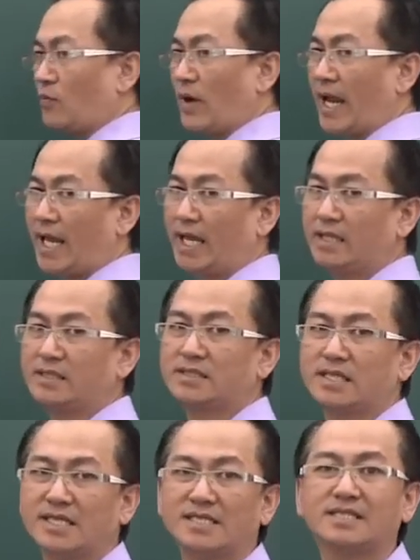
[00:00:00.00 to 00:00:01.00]
when
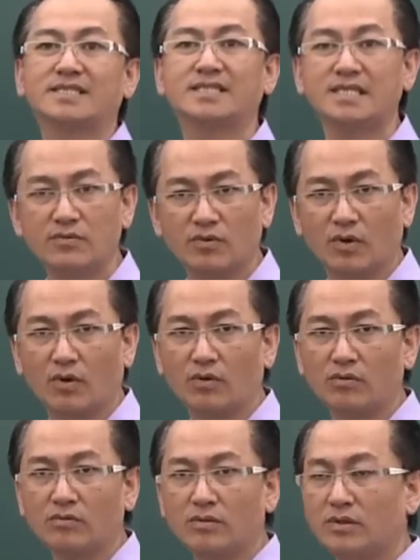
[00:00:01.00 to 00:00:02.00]
is
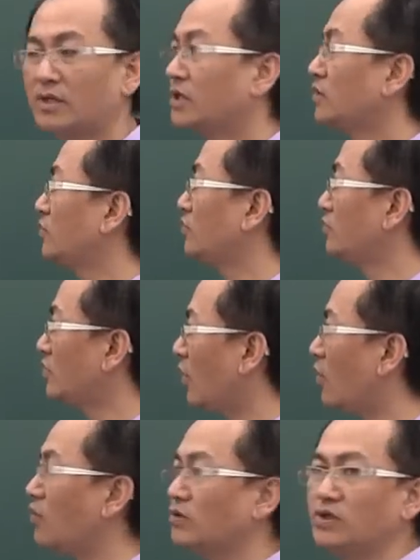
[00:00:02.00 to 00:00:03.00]
zero, you
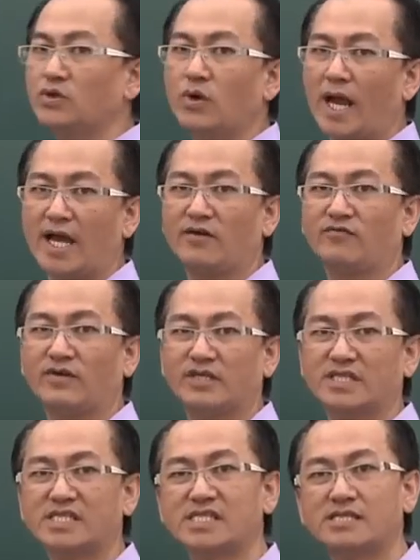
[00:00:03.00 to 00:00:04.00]
know you have
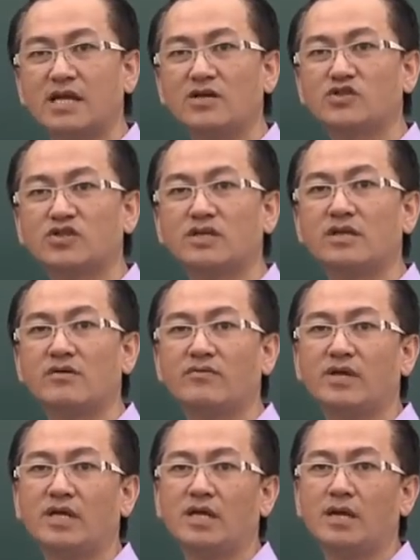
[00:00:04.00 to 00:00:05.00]
a
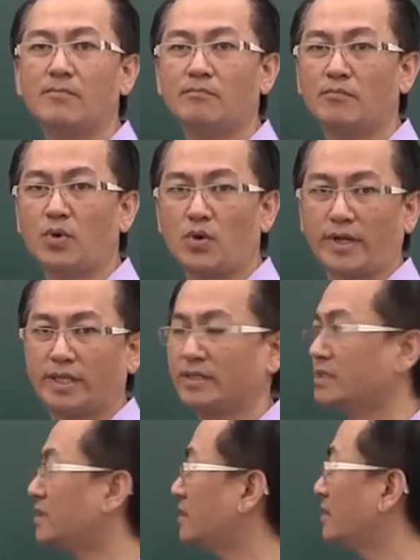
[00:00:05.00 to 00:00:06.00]
stationary
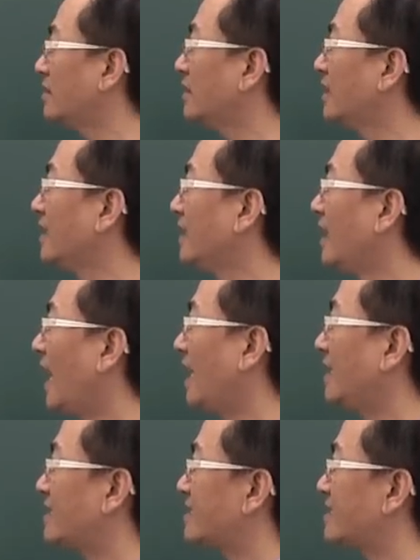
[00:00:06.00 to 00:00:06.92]
point. And the